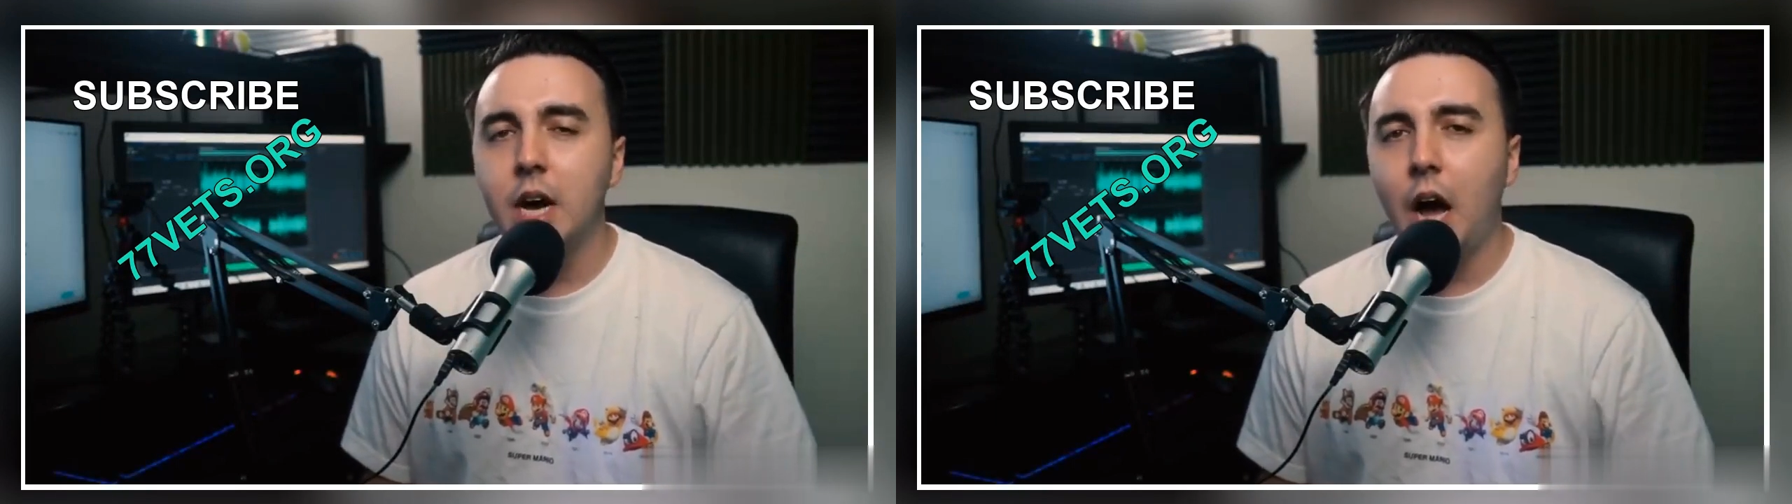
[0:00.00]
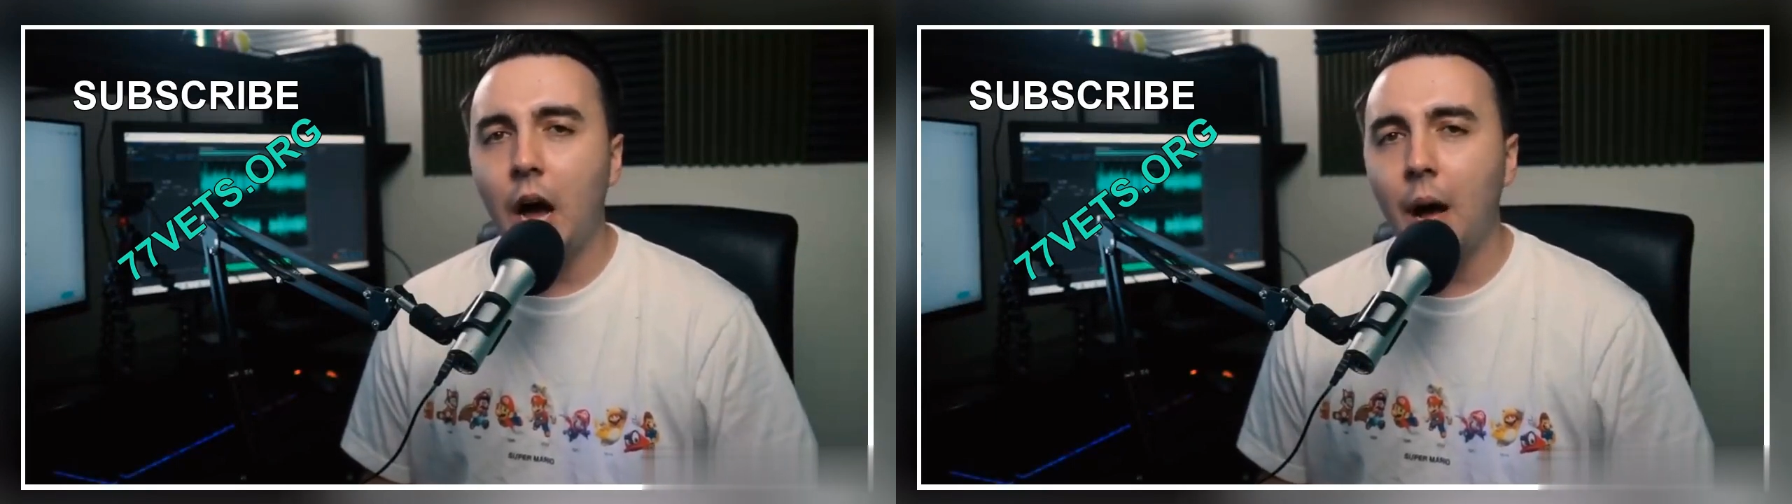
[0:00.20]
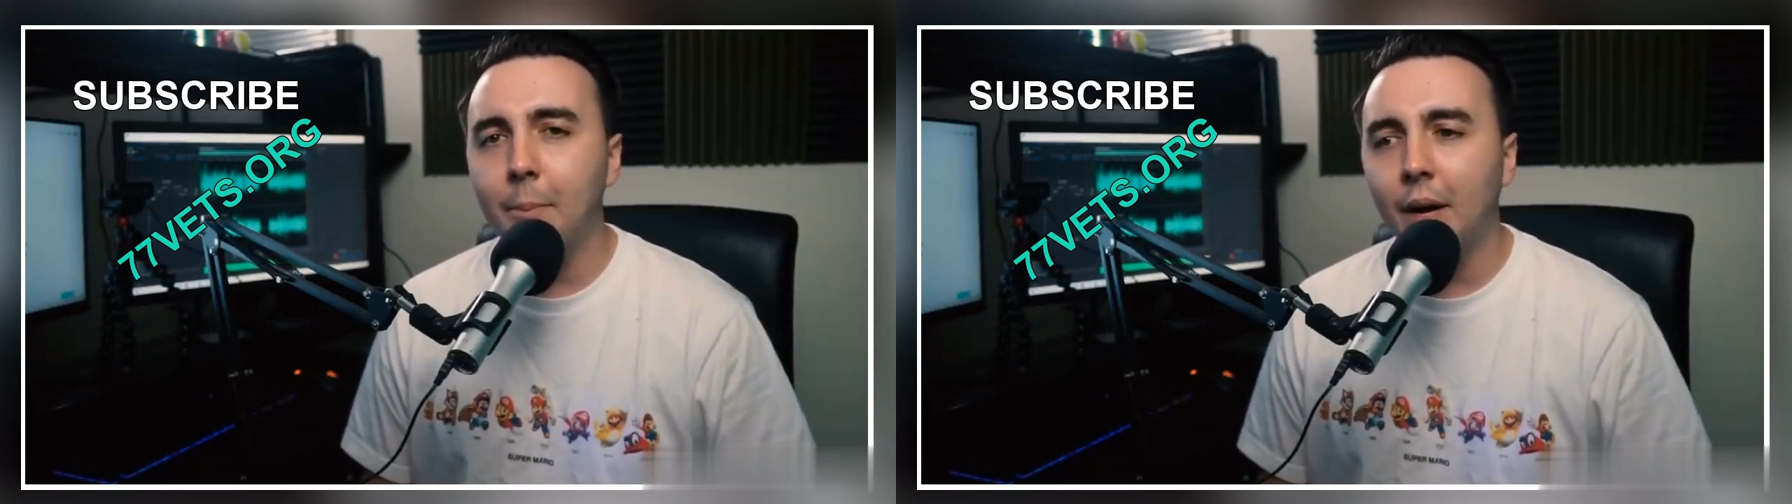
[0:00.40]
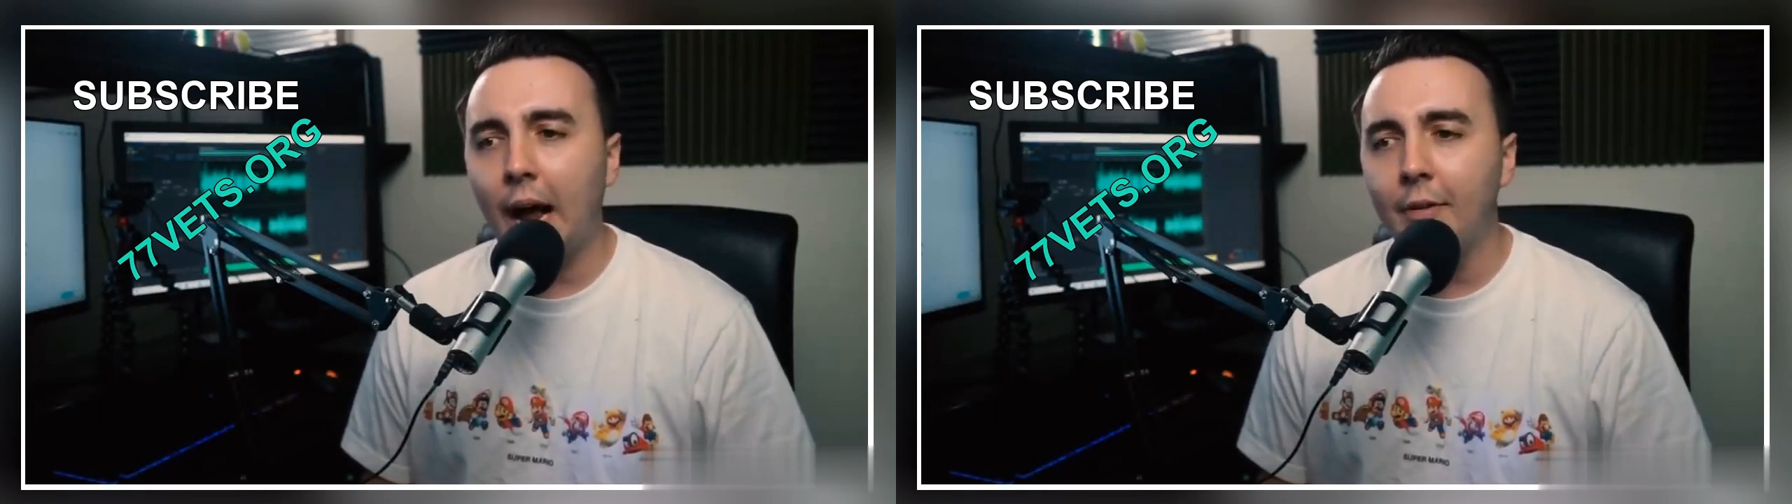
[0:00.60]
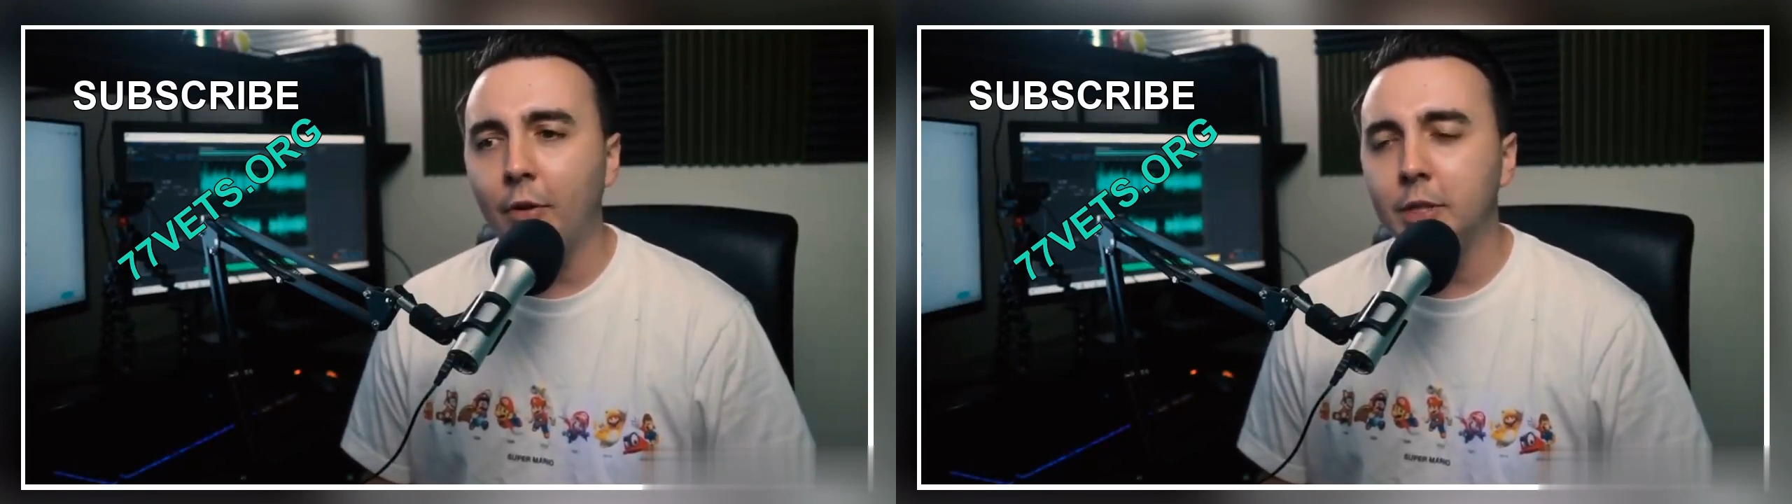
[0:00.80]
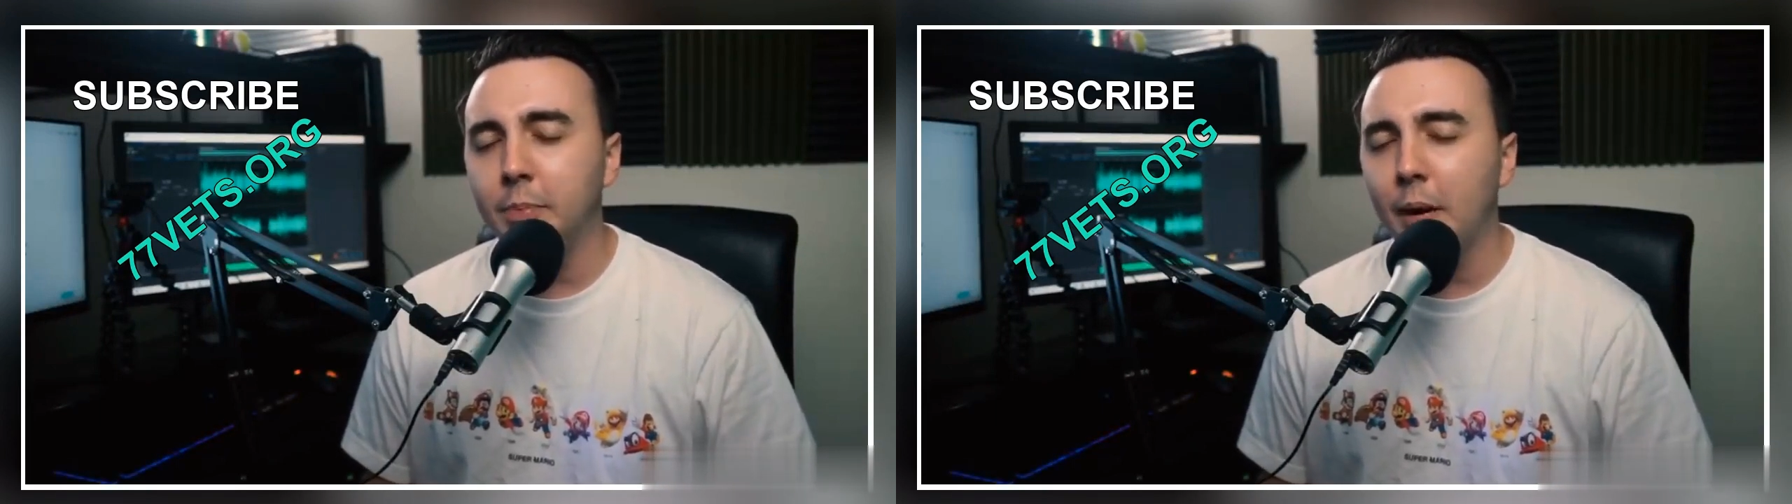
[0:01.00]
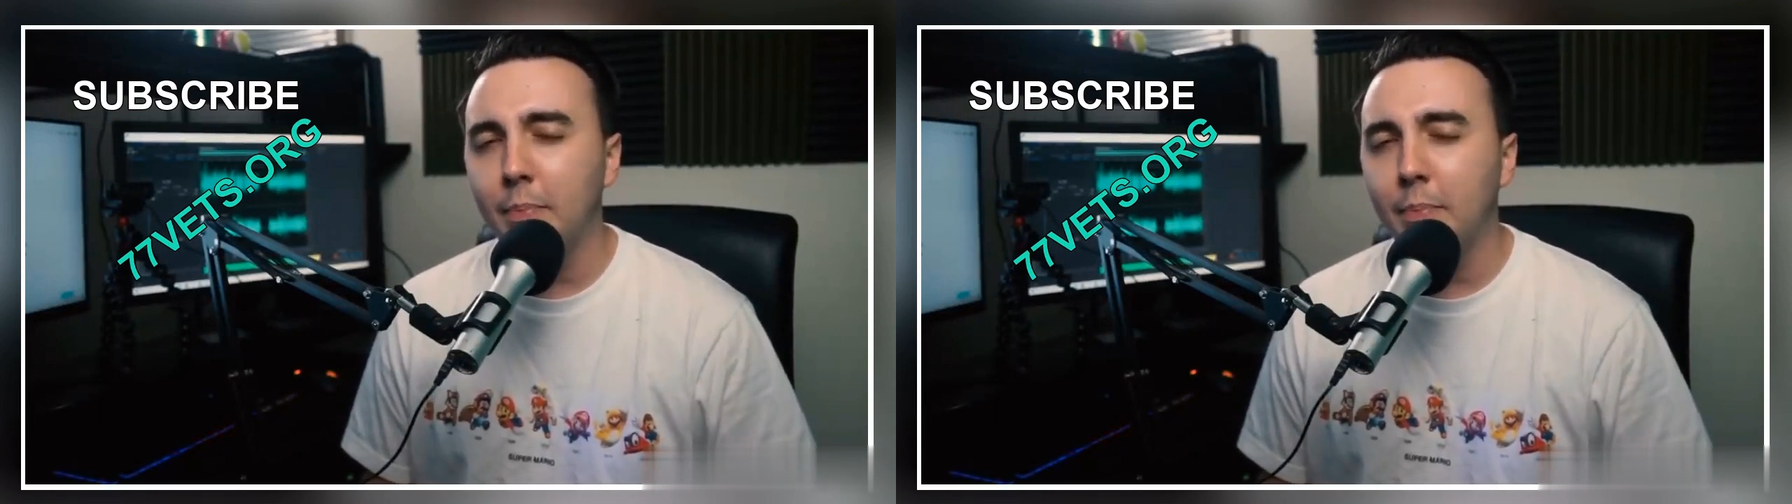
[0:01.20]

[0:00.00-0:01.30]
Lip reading: but I've always been a